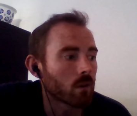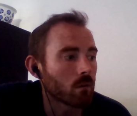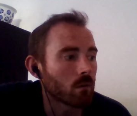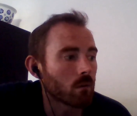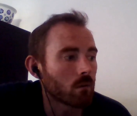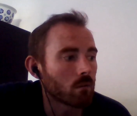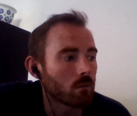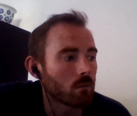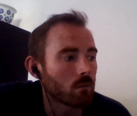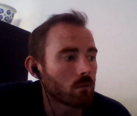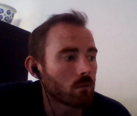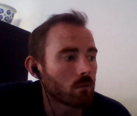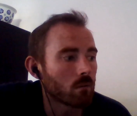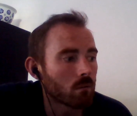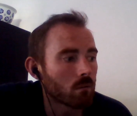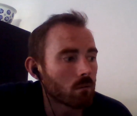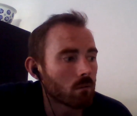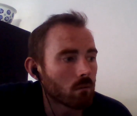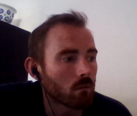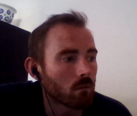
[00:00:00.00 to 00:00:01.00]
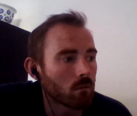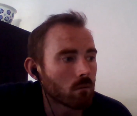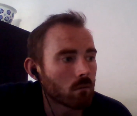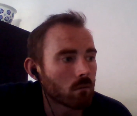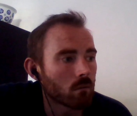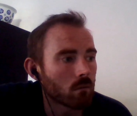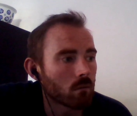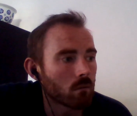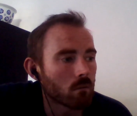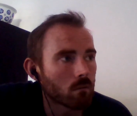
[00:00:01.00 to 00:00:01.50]

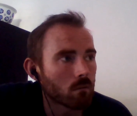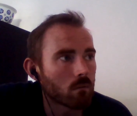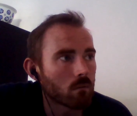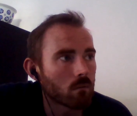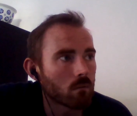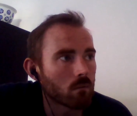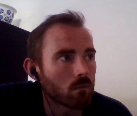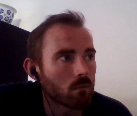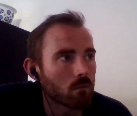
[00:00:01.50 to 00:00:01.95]
[no speech]